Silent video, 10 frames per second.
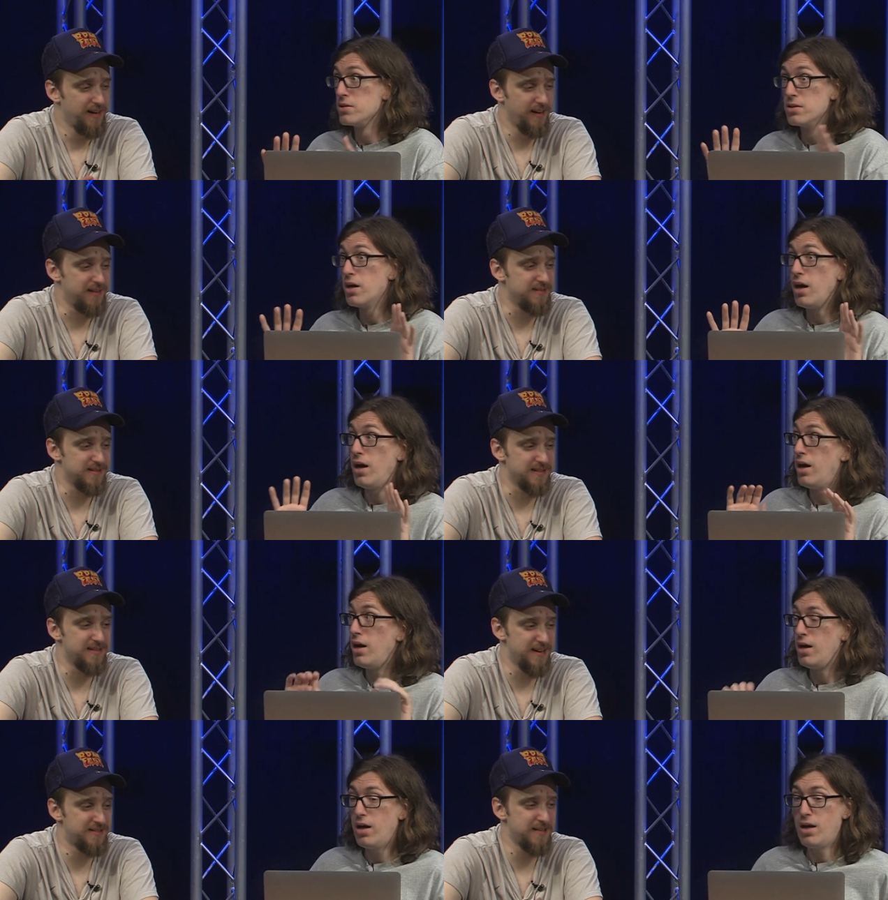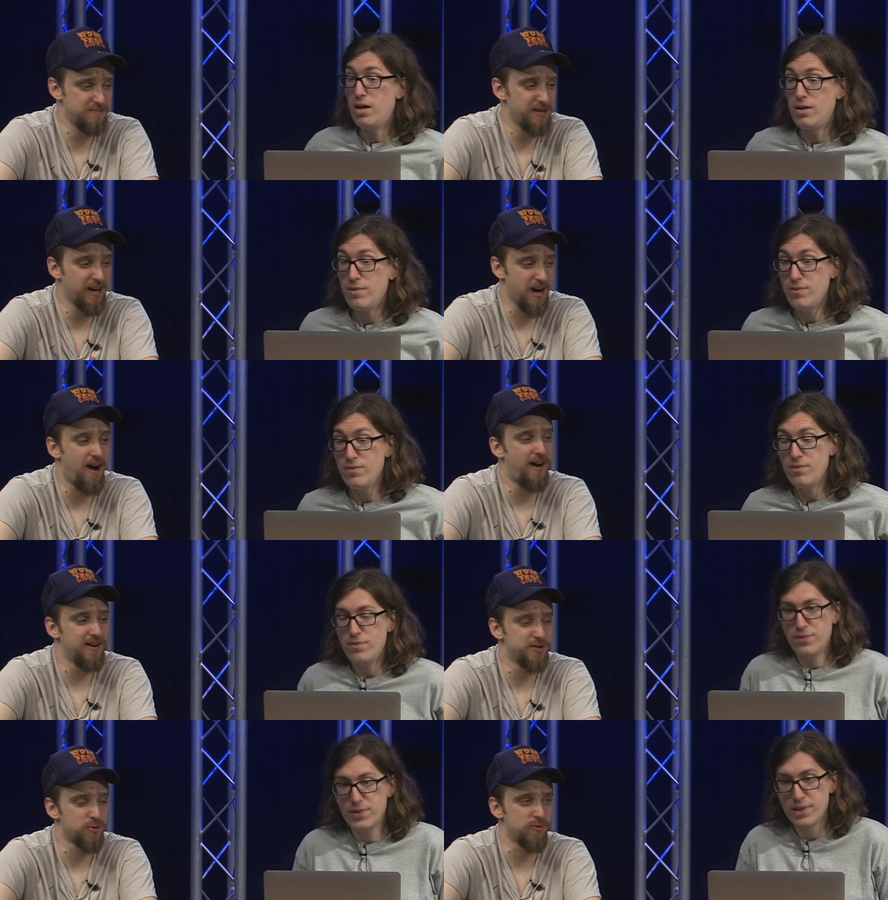Speaker 1: it, it, it seems like an
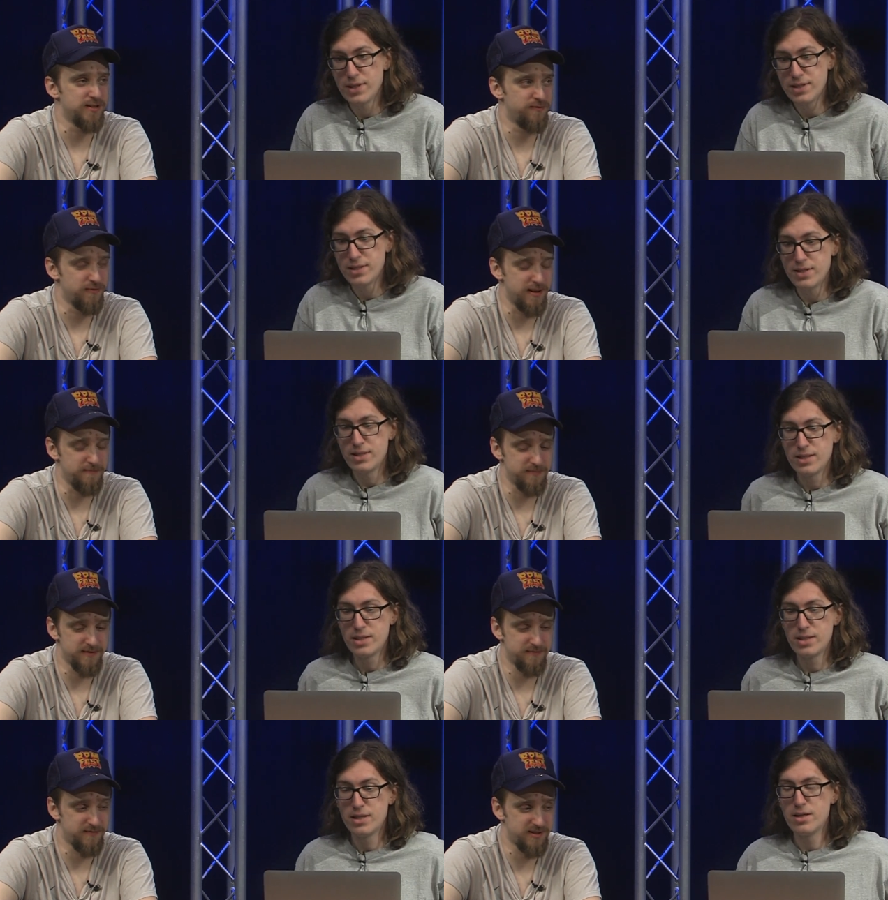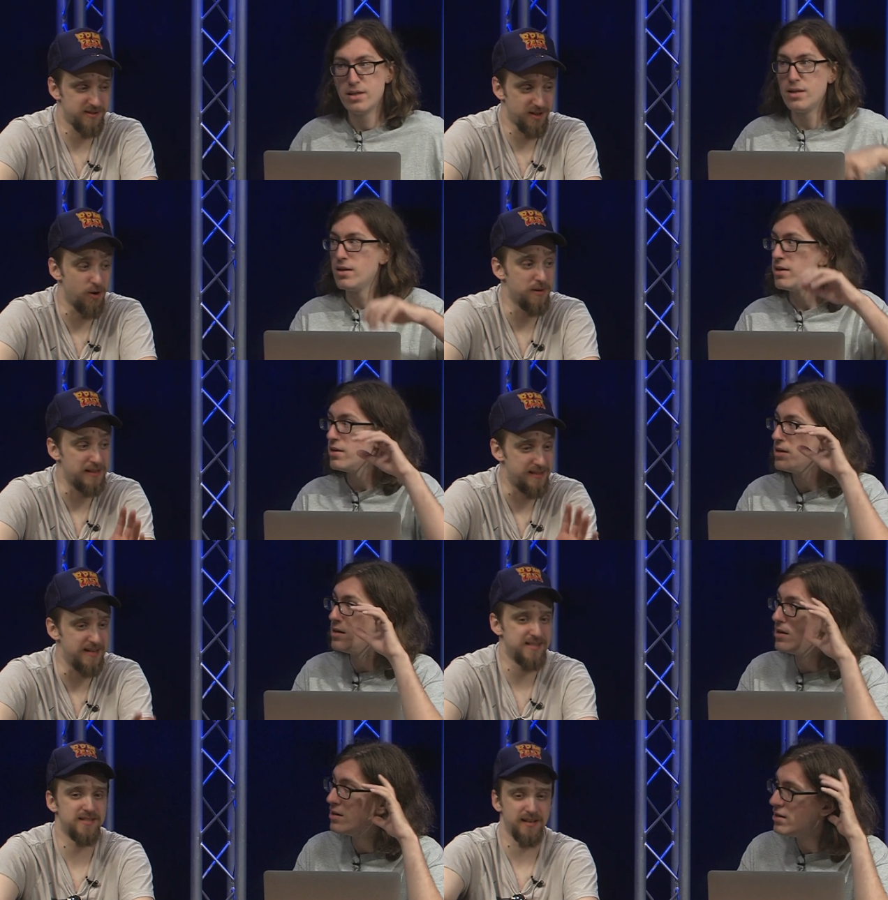odd choice for them to go with
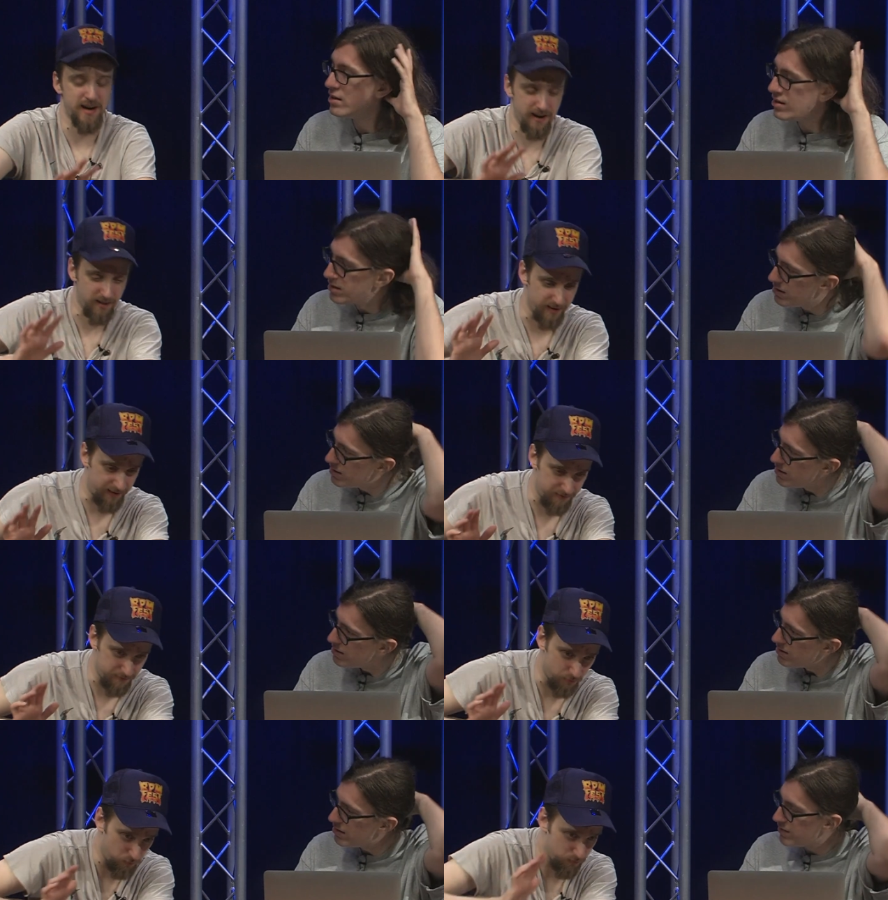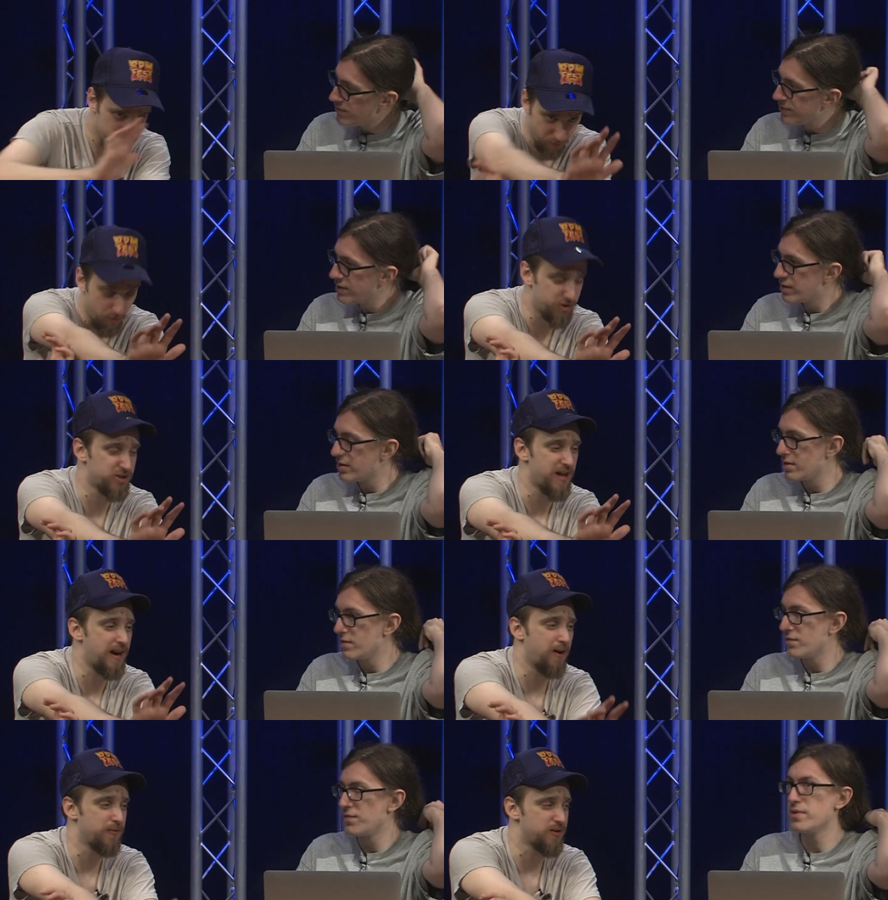this to kind of like push that
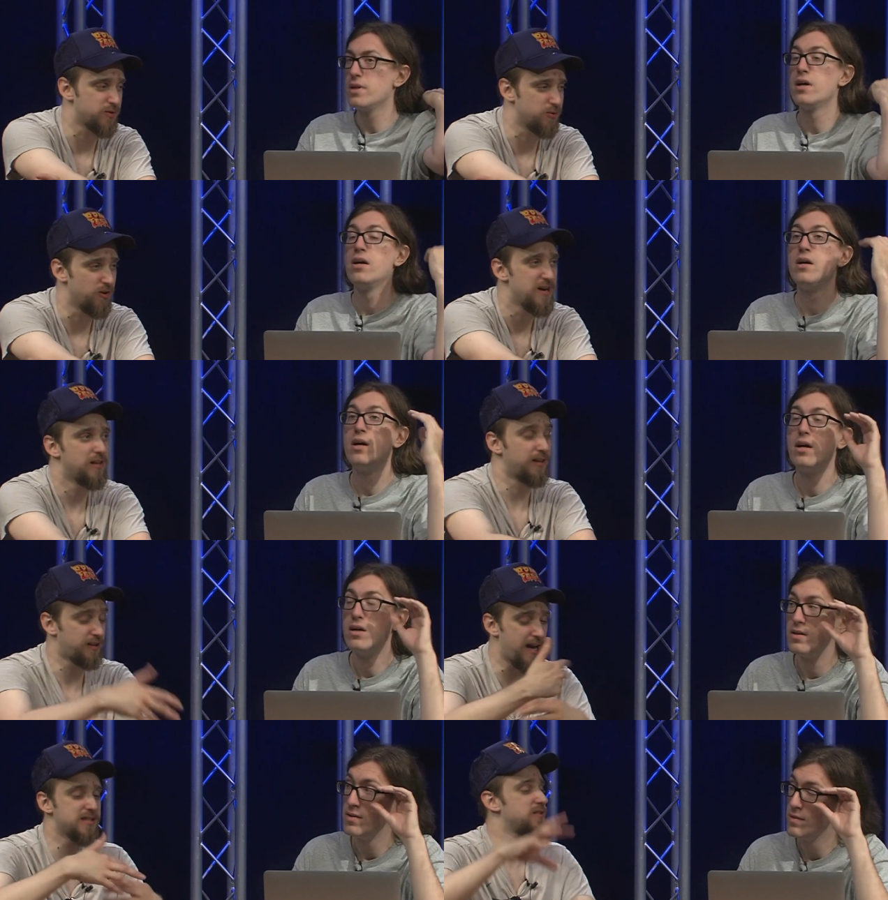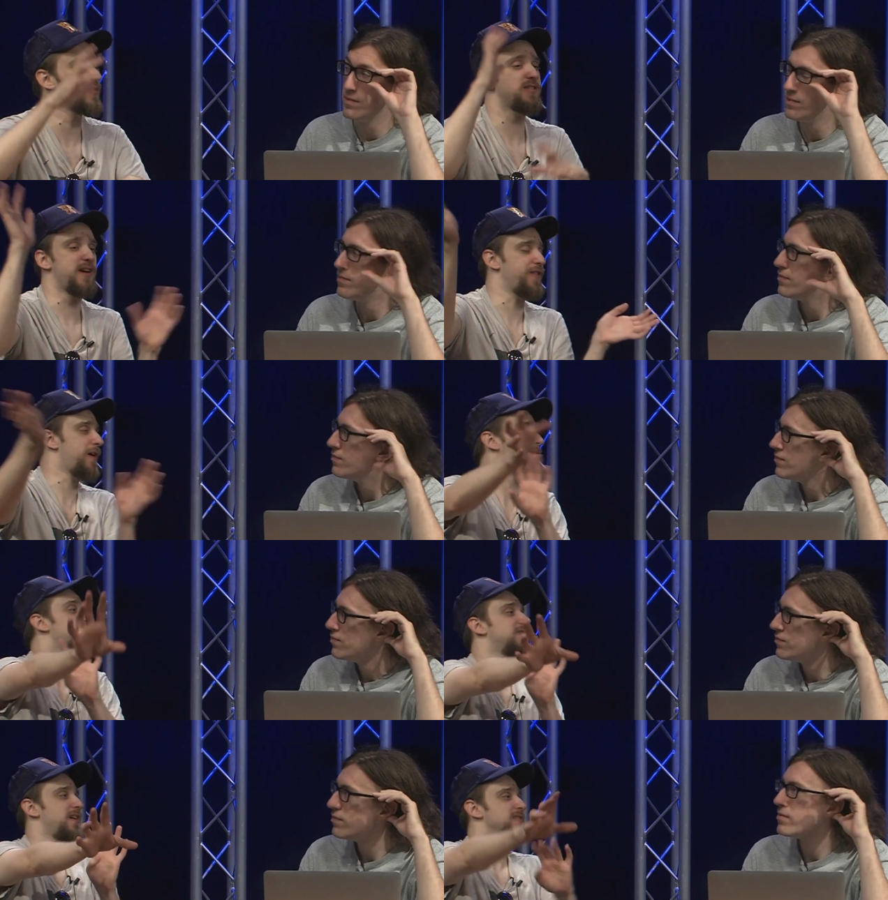out the door. Like Last of Us, yeah, that makes
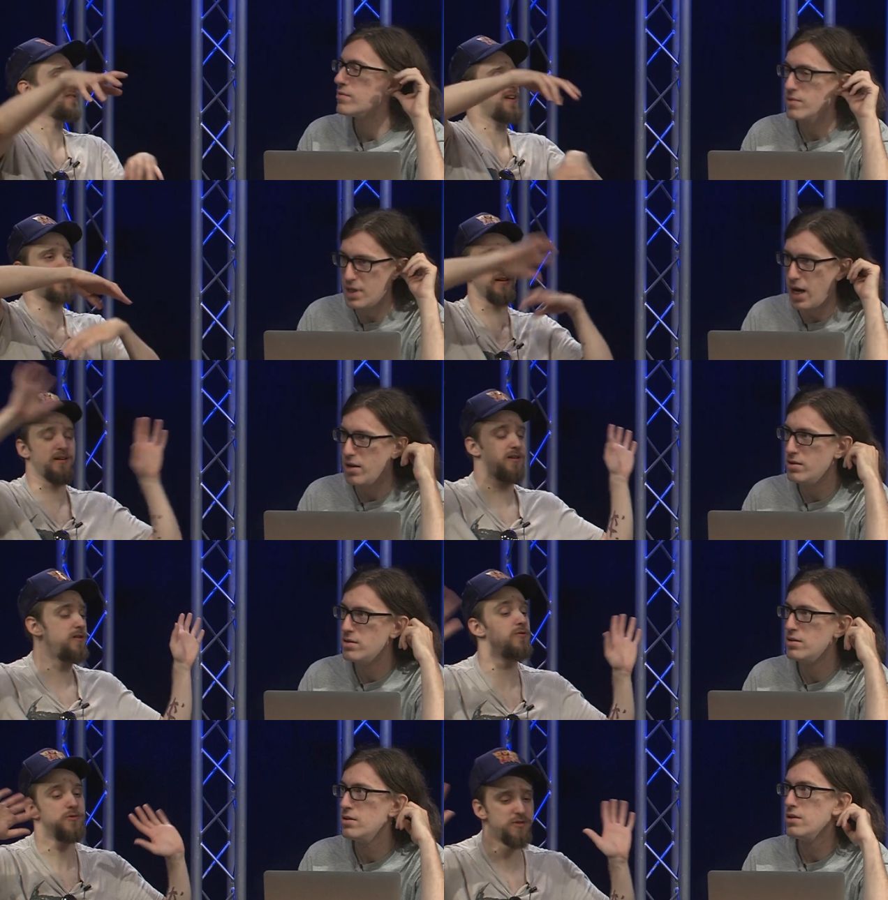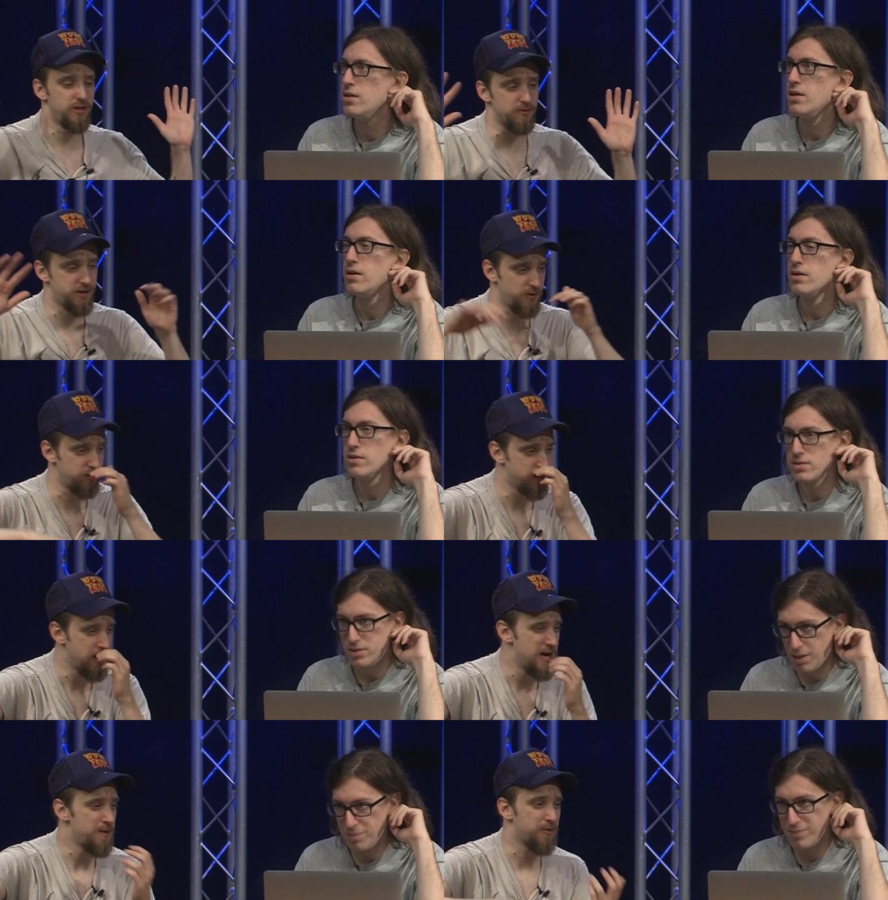sense. That's yeah. like huge, huge, huge.
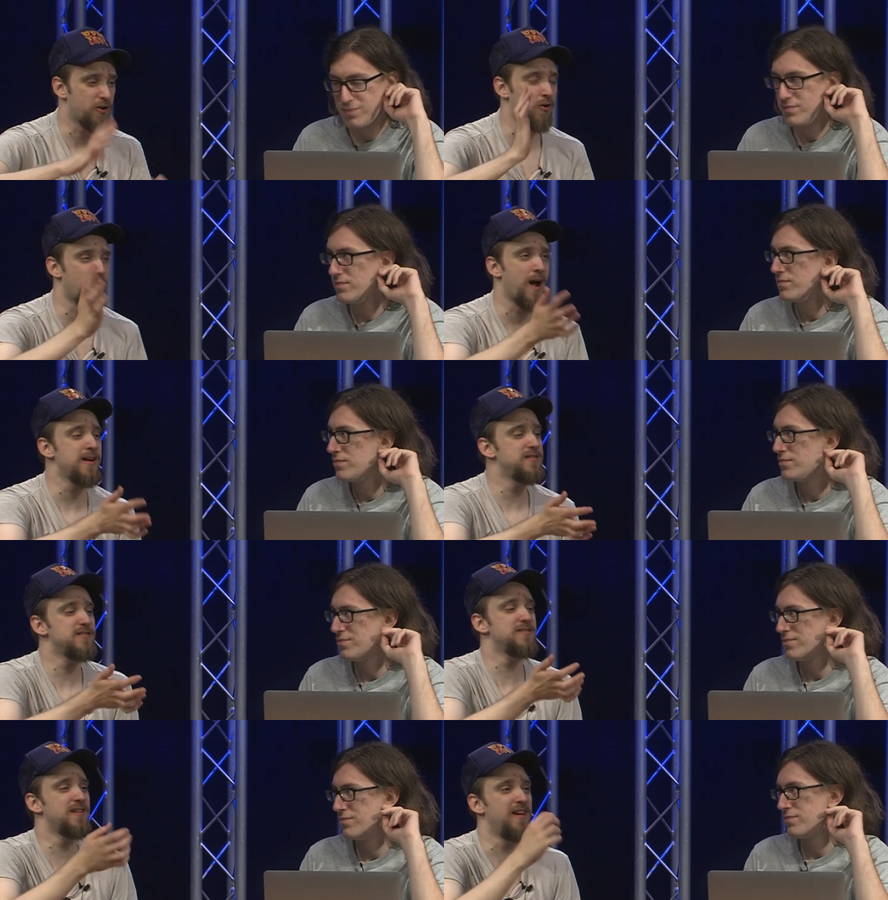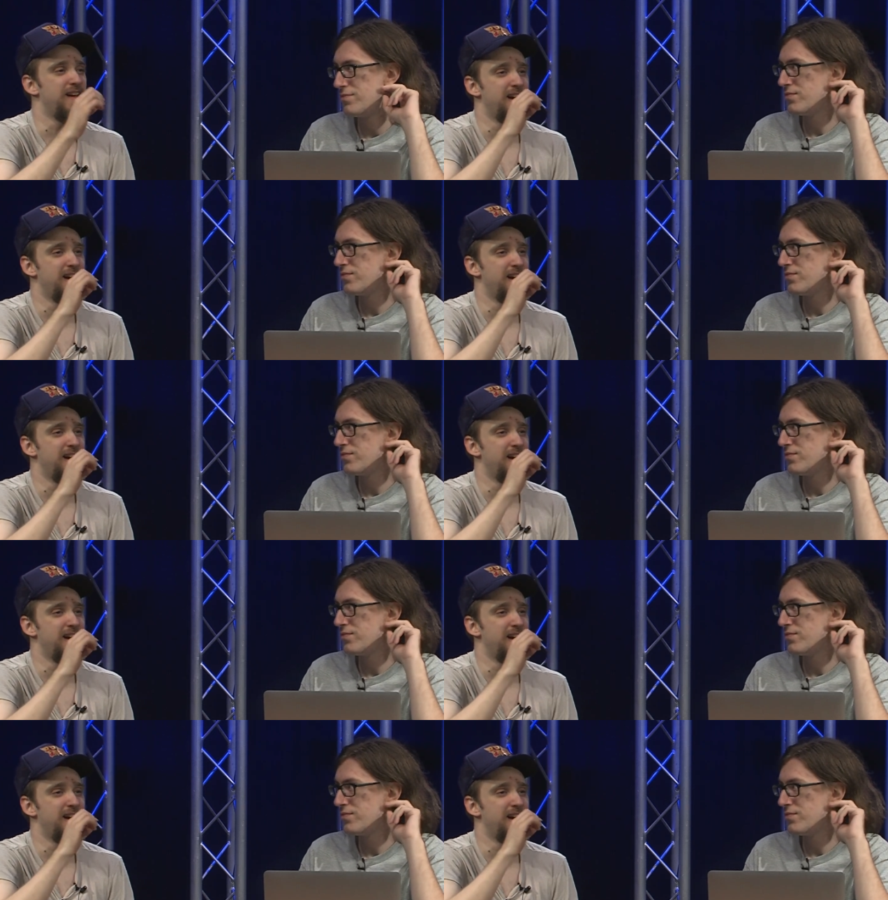Yep. But Horizon,